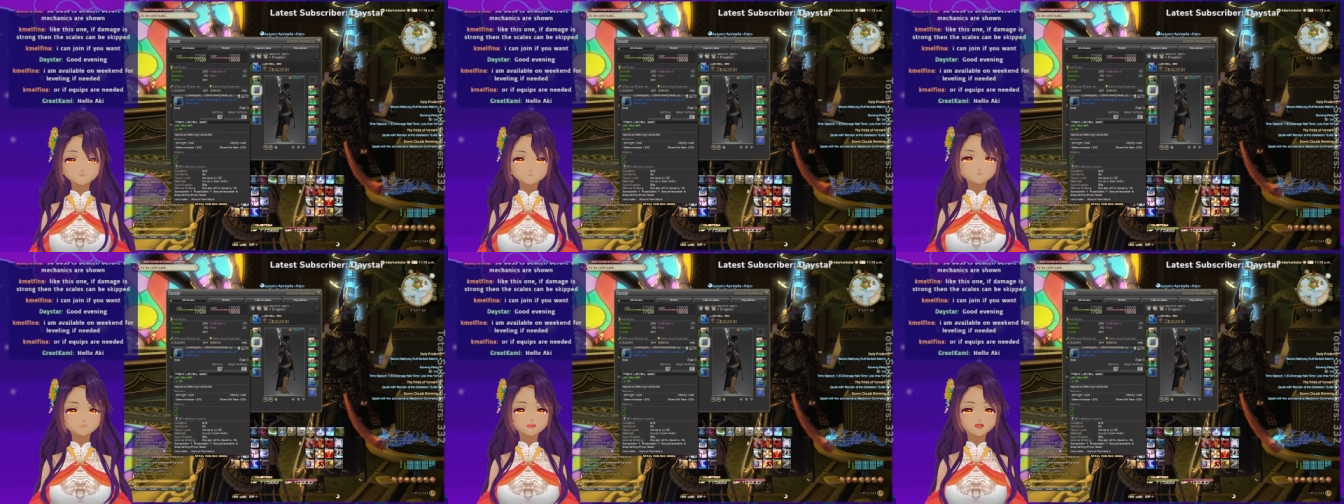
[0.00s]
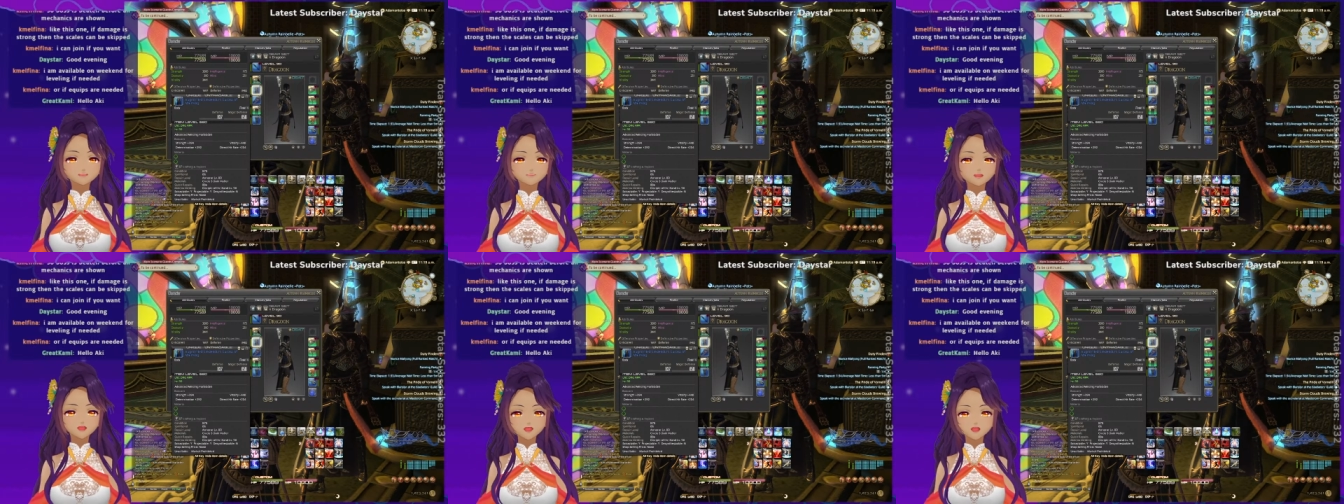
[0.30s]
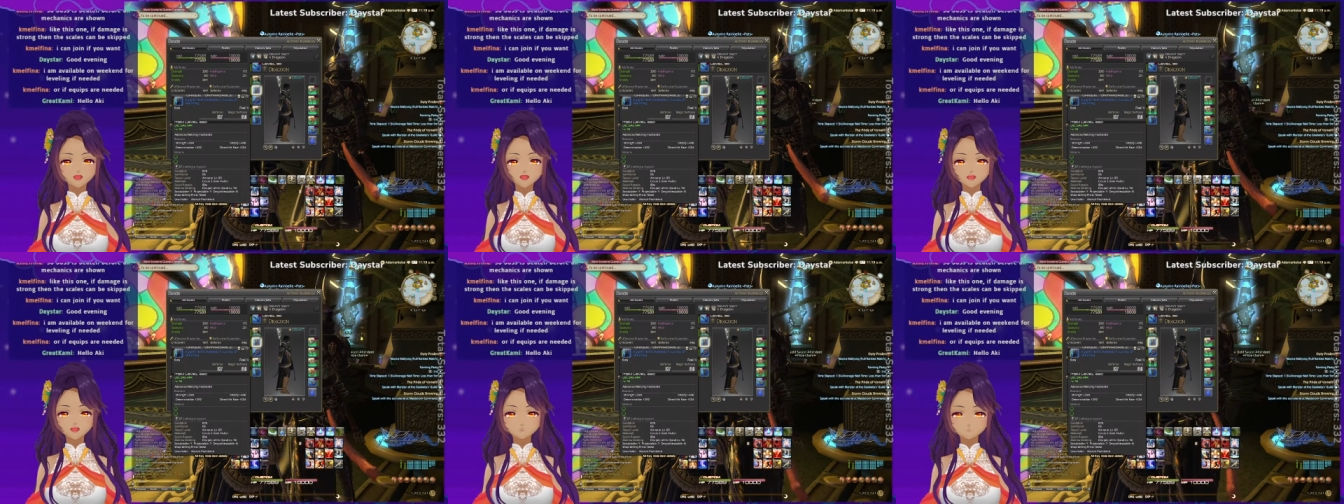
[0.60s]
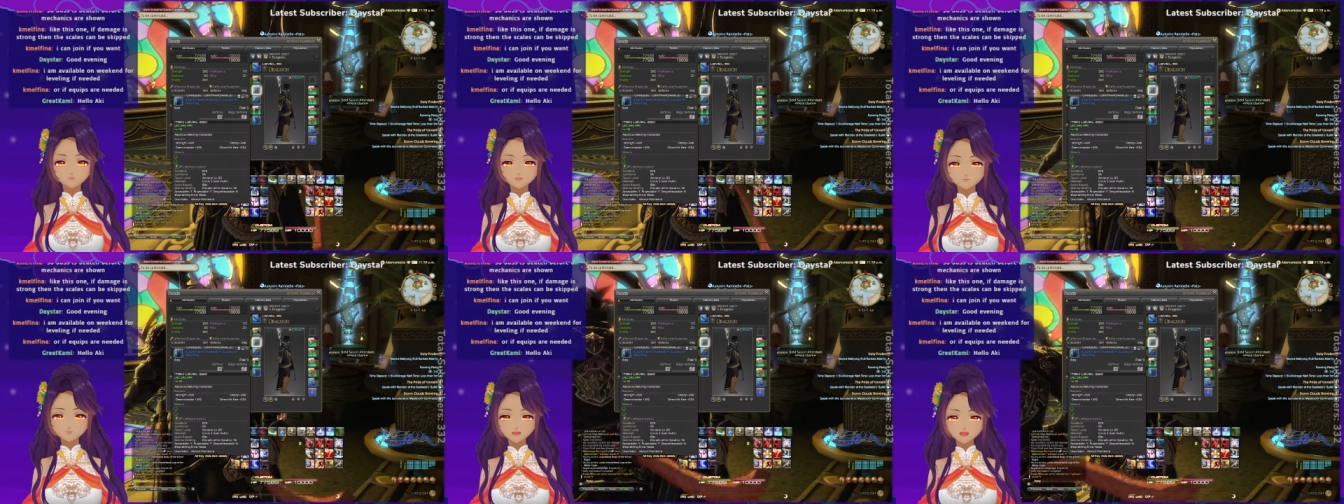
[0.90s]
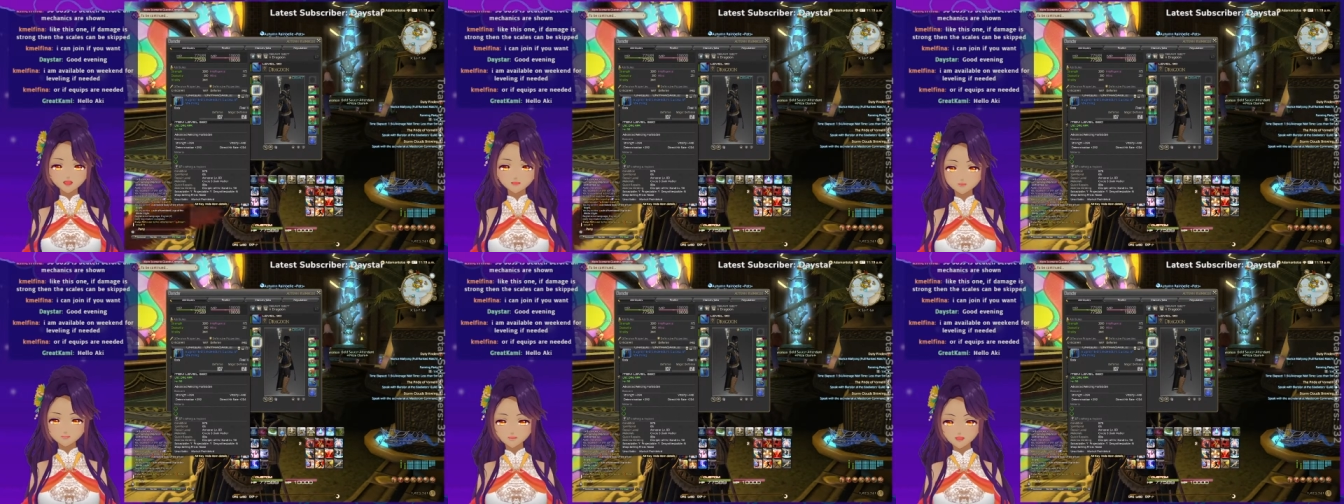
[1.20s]
Right now. If
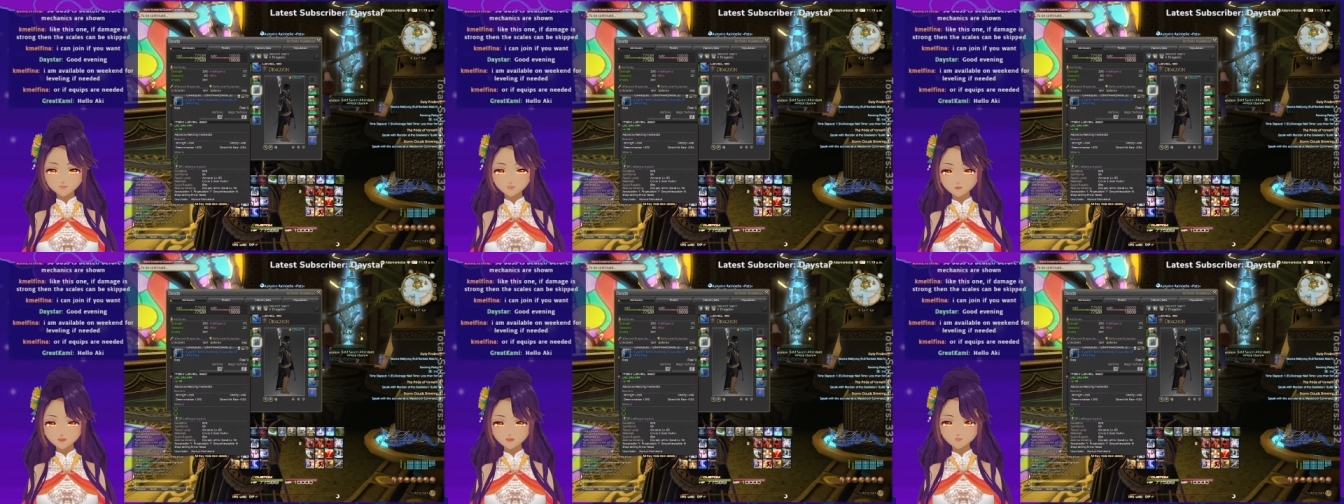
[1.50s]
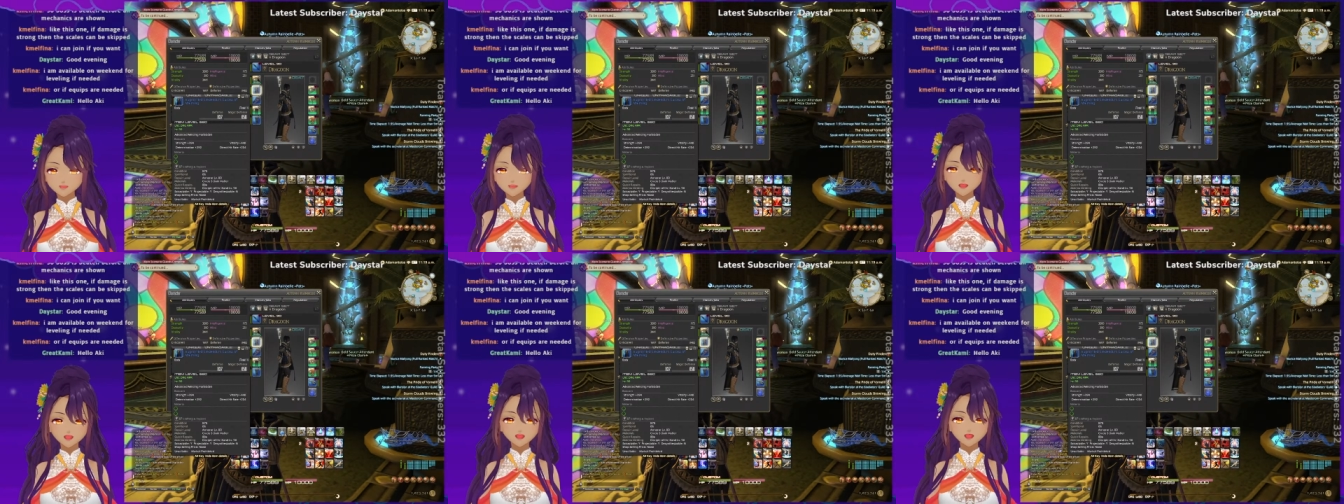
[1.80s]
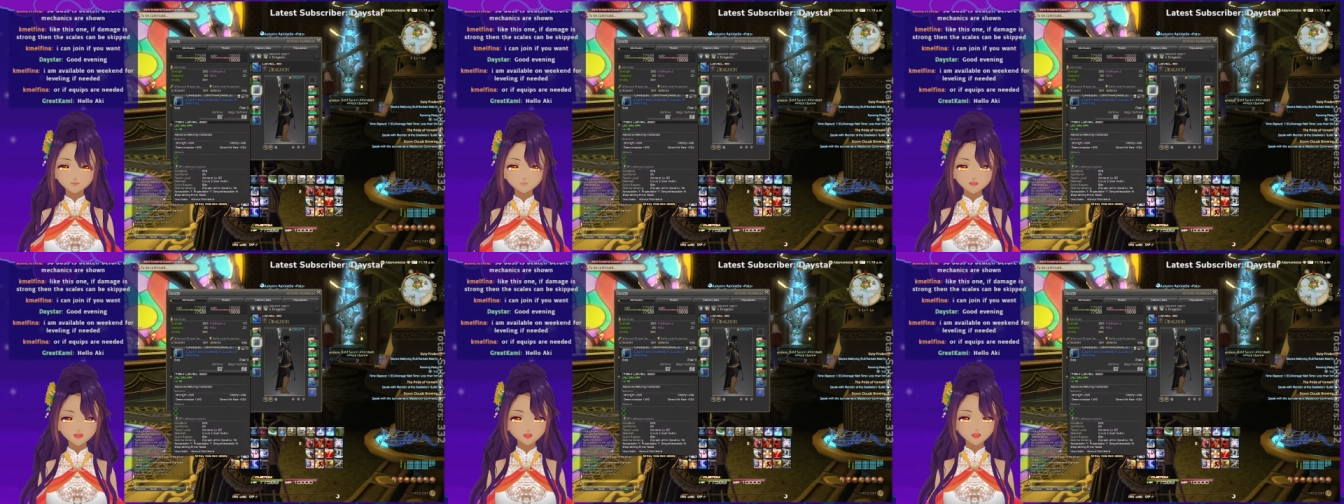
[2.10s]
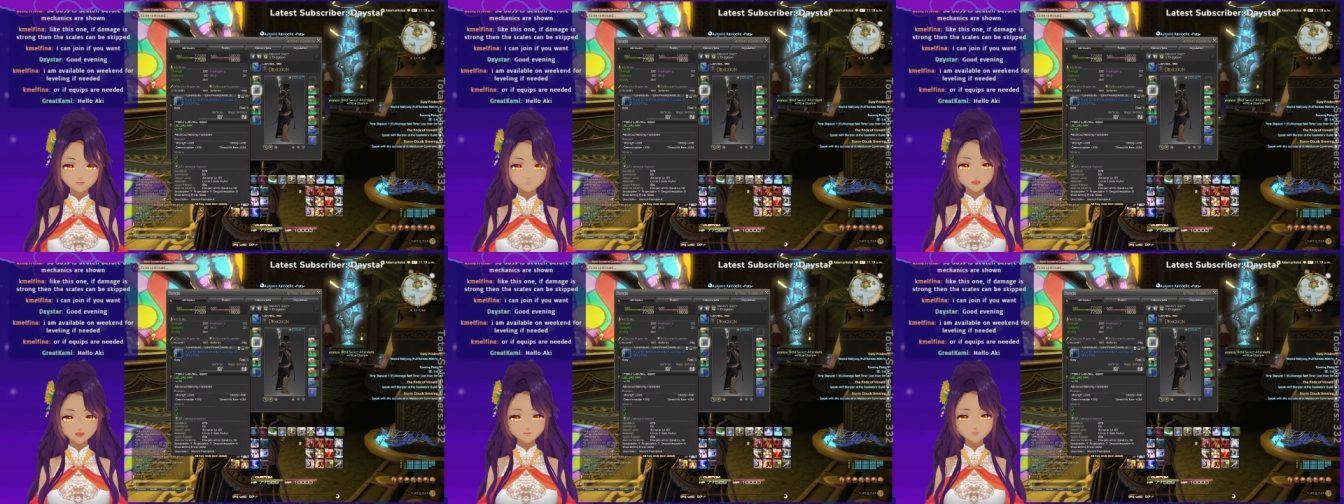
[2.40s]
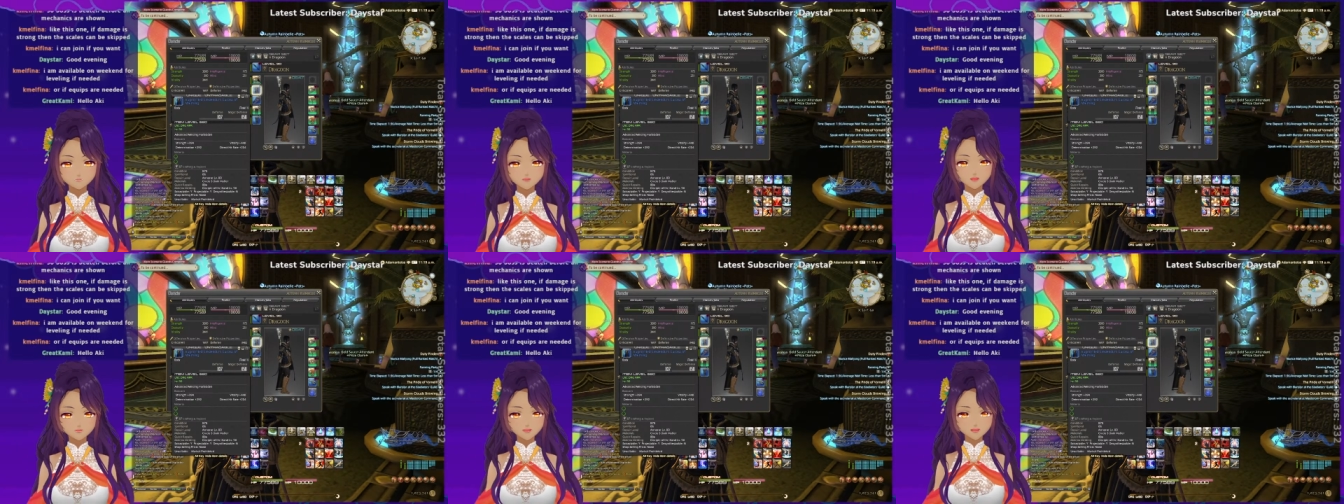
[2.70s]
not, then I need to figure out what the most
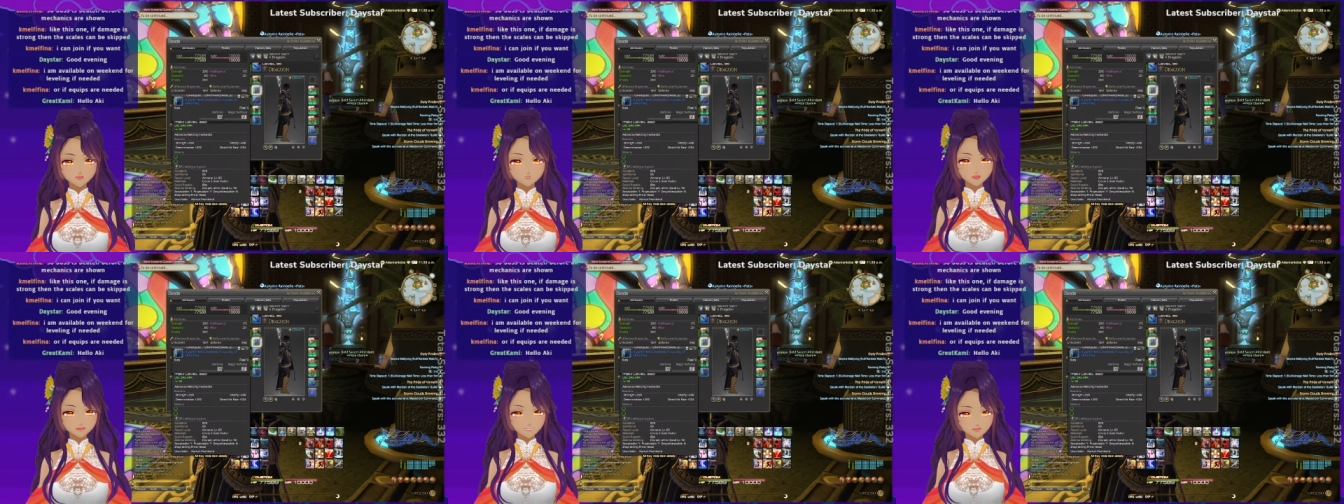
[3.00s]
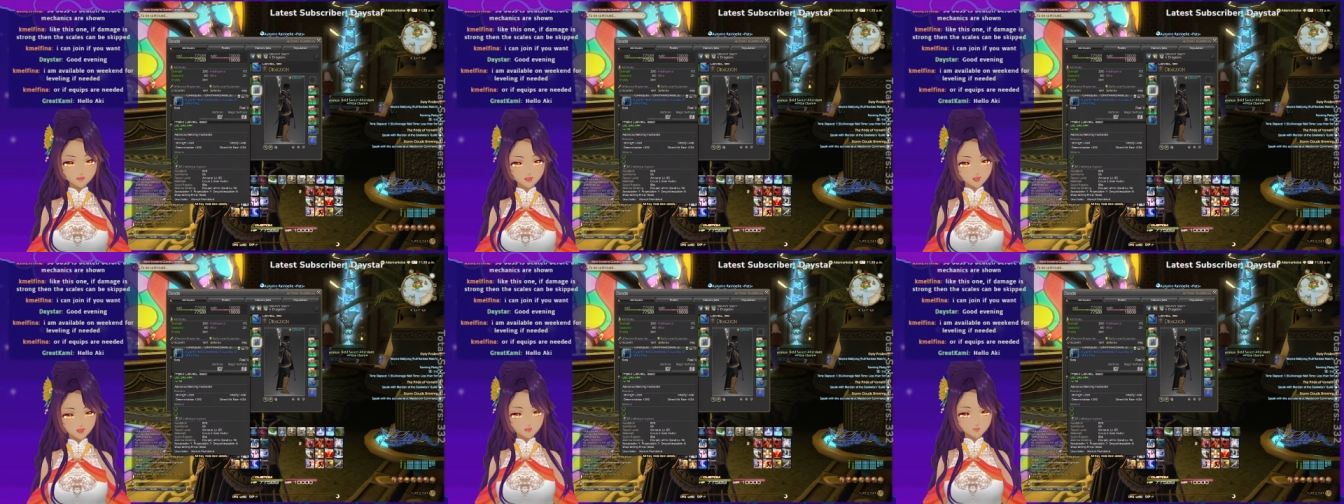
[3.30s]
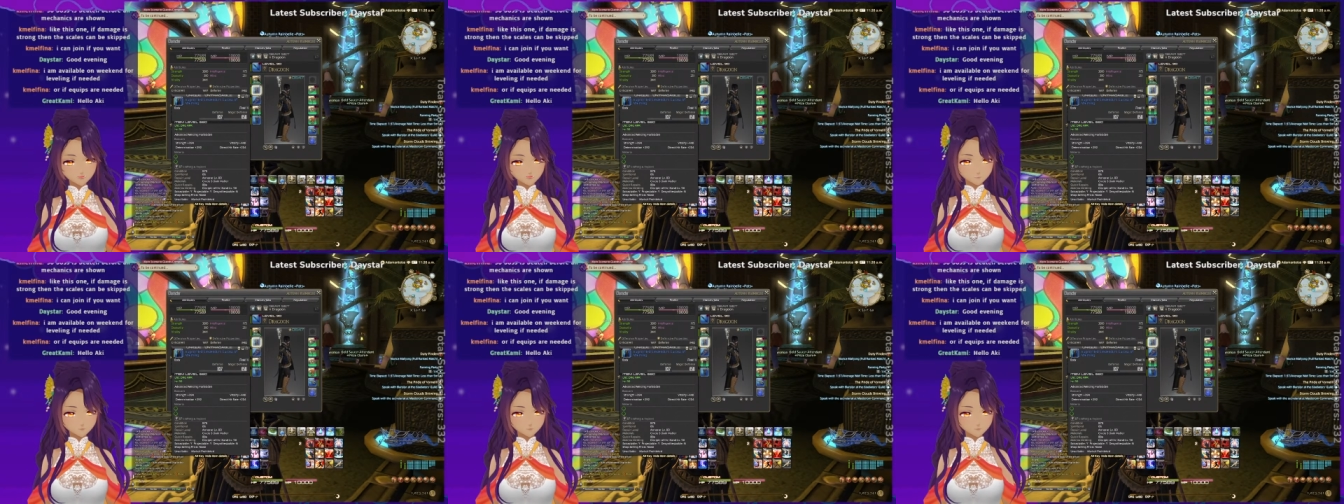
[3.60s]
powerful thing is if I have it.